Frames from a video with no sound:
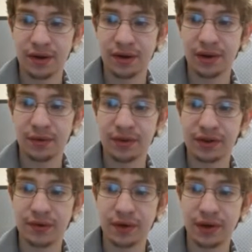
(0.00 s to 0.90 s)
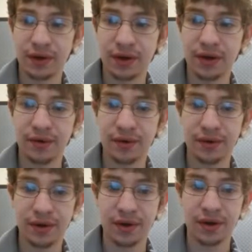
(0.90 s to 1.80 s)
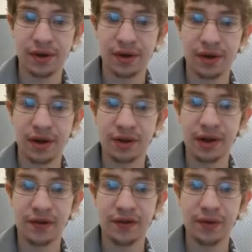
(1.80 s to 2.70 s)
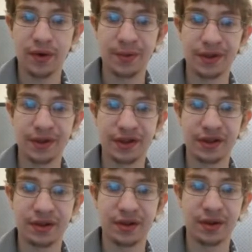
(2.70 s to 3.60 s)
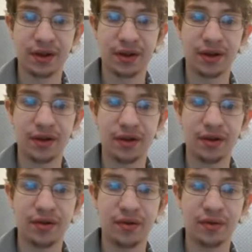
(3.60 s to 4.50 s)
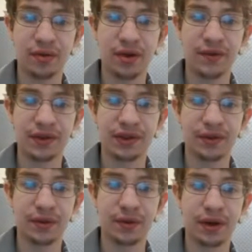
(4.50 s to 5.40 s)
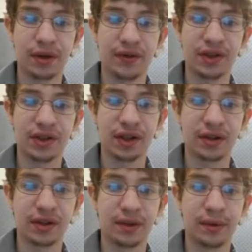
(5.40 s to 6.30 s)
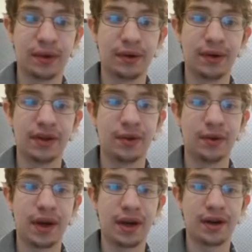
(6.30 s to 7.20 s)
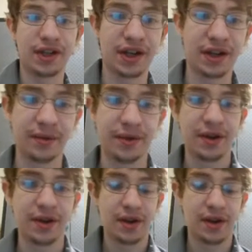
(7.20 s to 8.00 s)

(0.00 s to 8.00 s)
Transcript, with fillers: And then we'll scroll down here, and you'll have a few options. So you got the article. Obviously, you are gonna want to leave this checked. You don't even think you can uncheck it.